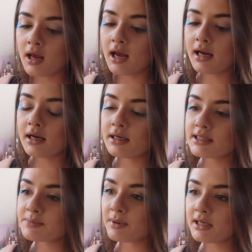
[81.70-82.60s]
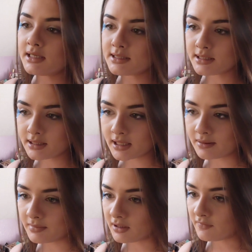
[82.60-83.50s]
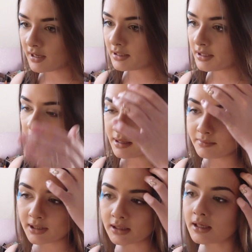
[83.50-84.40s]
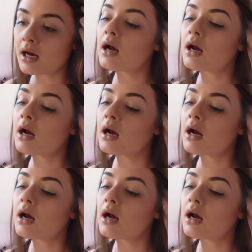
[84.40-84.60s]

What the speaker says: And it's pretty easy to get them even. I mean,